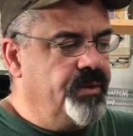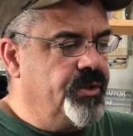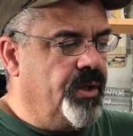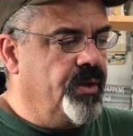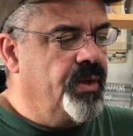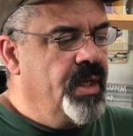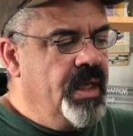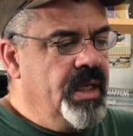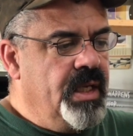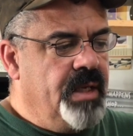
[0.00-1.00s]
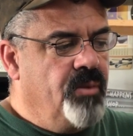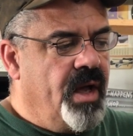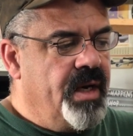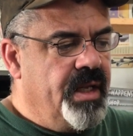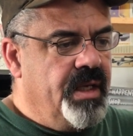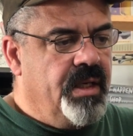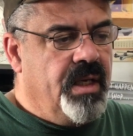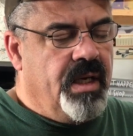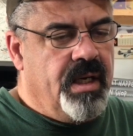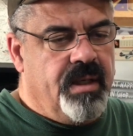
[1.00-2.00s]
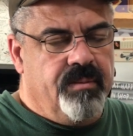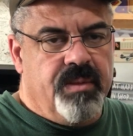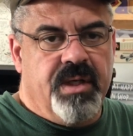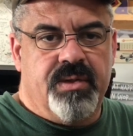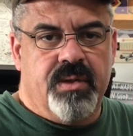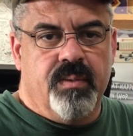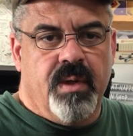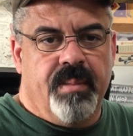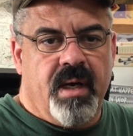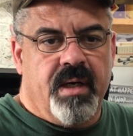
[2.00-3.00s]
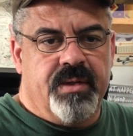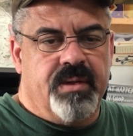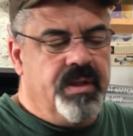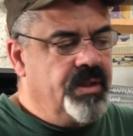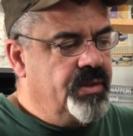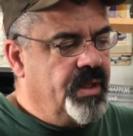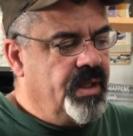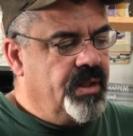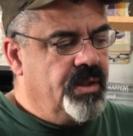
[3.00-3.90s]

So he brought it in, needs new wheel bearings, needs